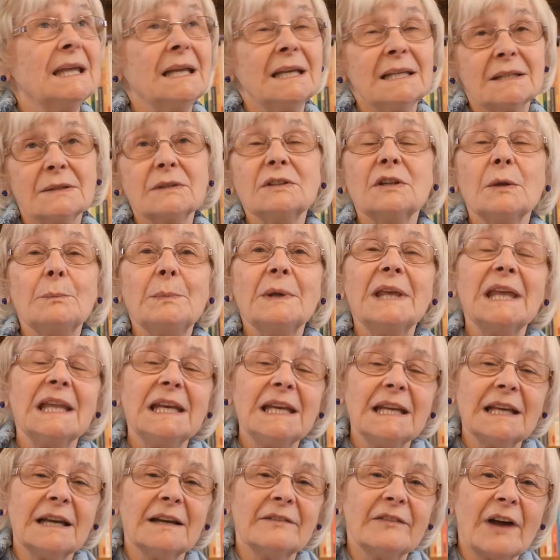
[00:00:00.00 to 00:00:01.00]
At the
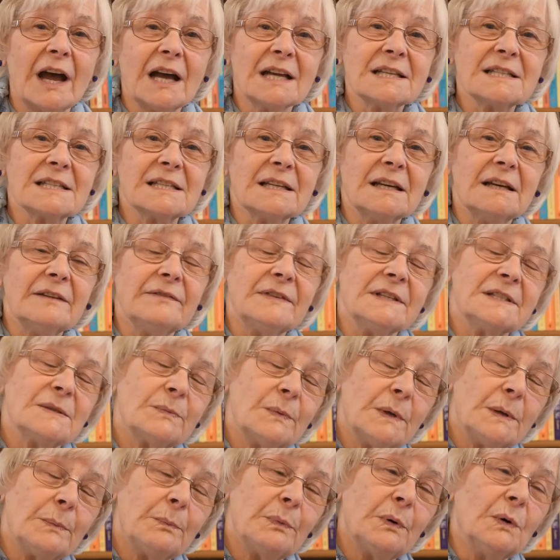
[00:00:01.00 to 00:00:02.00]
beginning of our service,
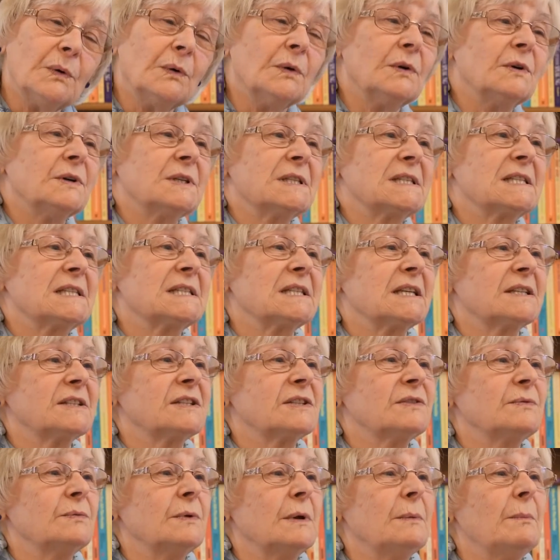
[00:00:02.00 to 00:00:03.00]
we paused
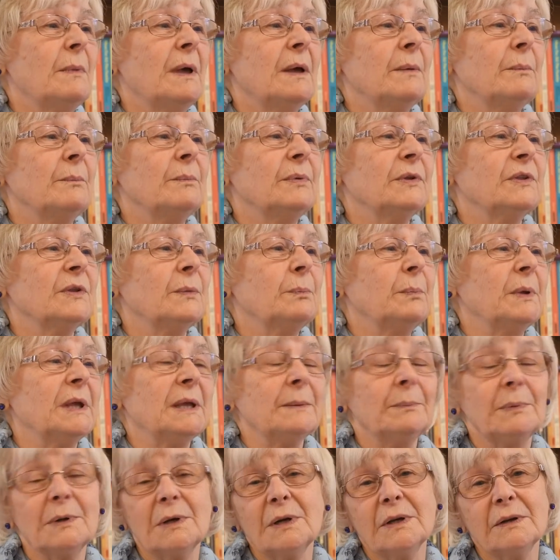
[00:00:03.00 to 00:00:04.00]
to remember the
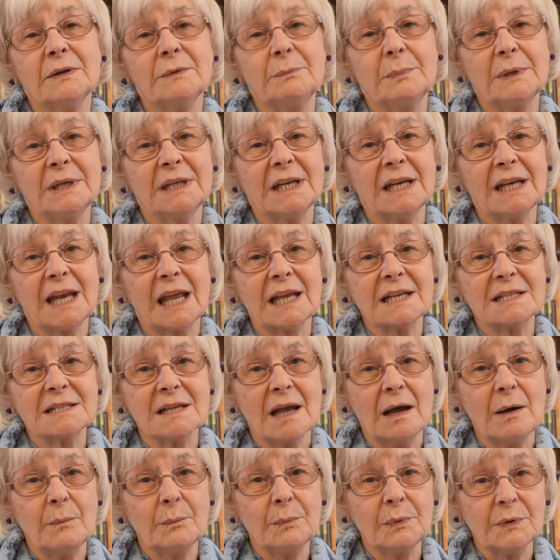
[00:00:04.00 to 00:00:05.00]
people who had been an
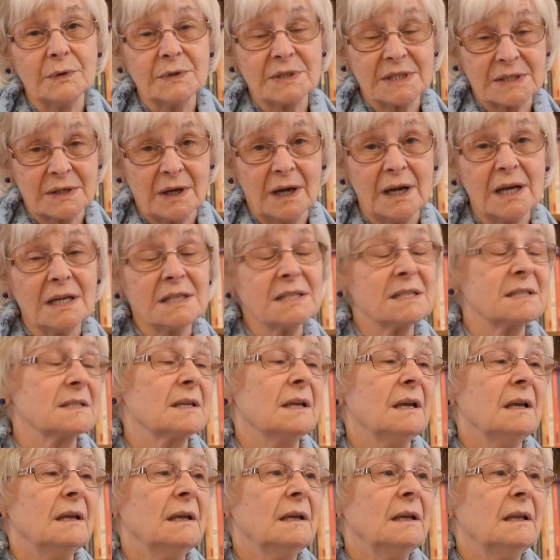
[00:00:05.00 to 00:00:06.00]
example to us,
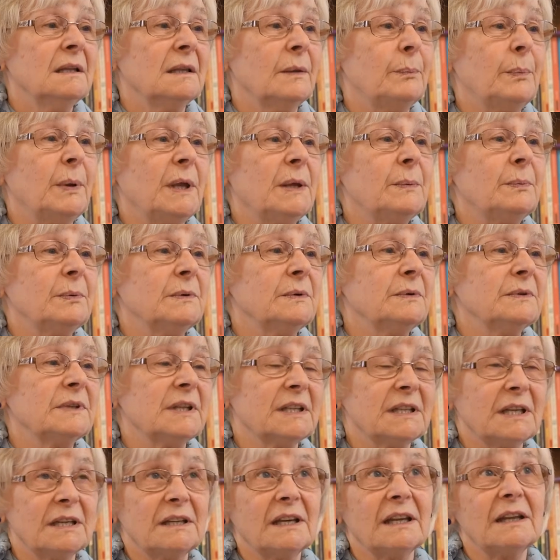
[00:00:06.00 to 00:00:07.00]
the people
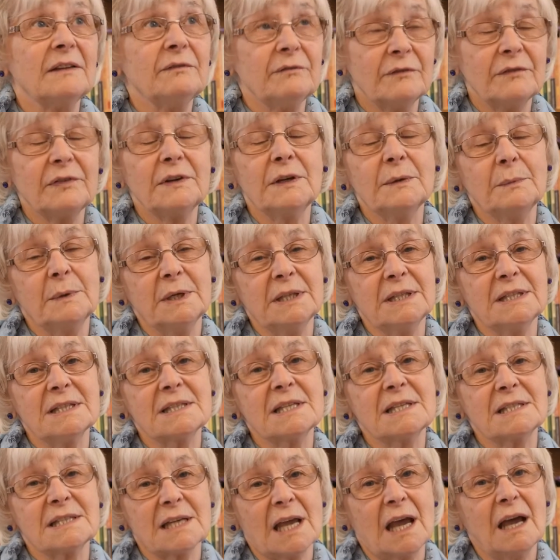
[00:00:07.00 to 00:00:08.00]
that had
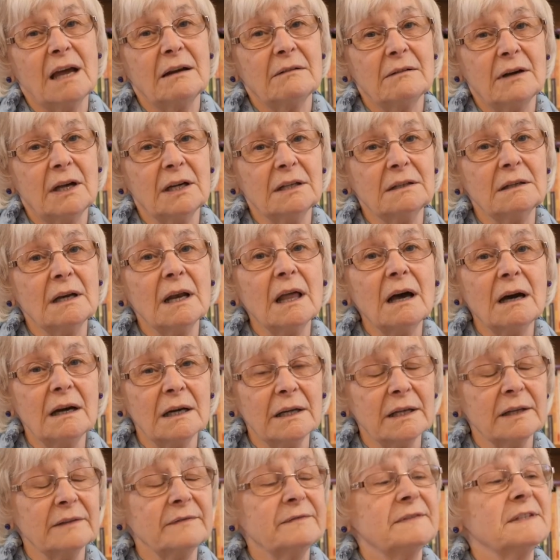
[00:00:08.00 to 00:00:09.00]
influenced our own
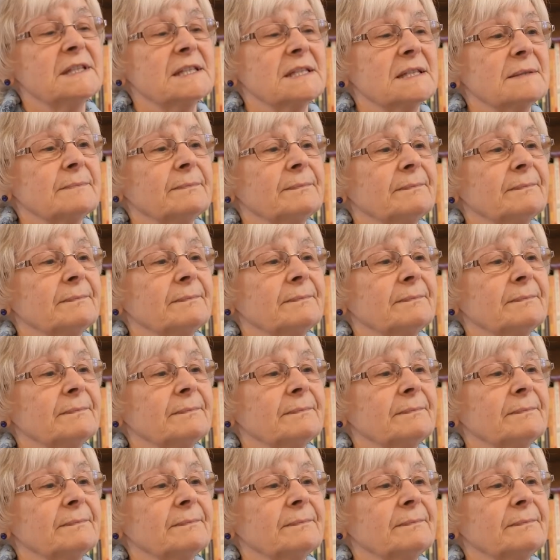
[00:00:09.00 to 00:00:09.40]
lives.